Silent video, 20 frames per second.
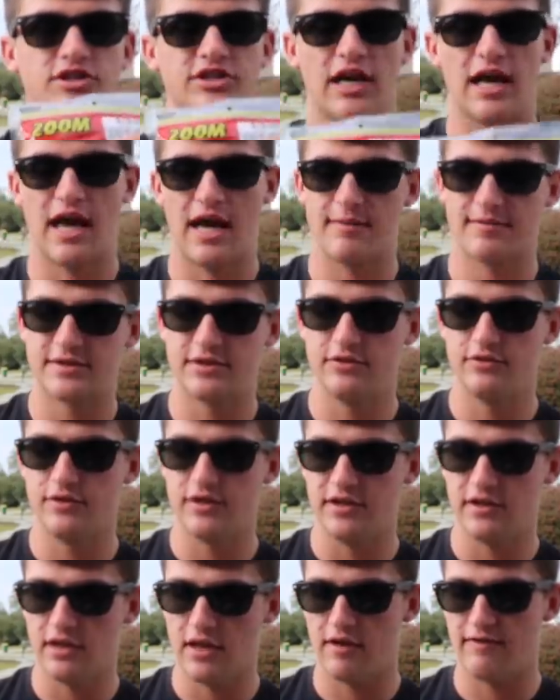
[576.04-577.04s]
which I
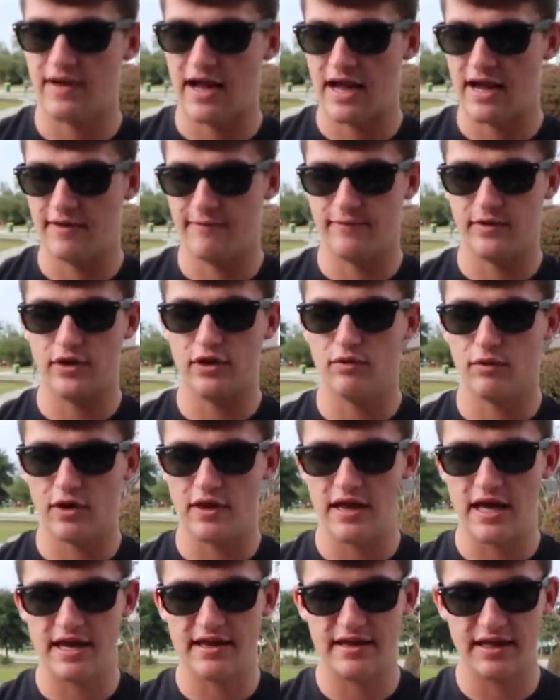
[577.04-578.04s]
absolutely love. I had a video
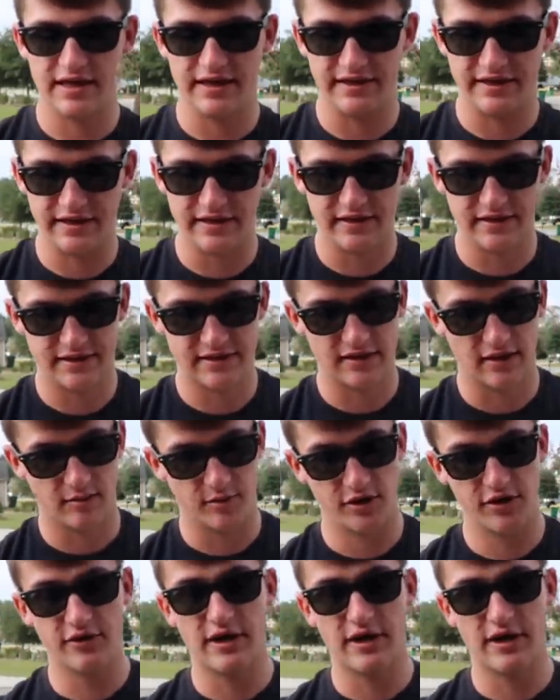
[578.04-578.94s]
on that that I did this summer.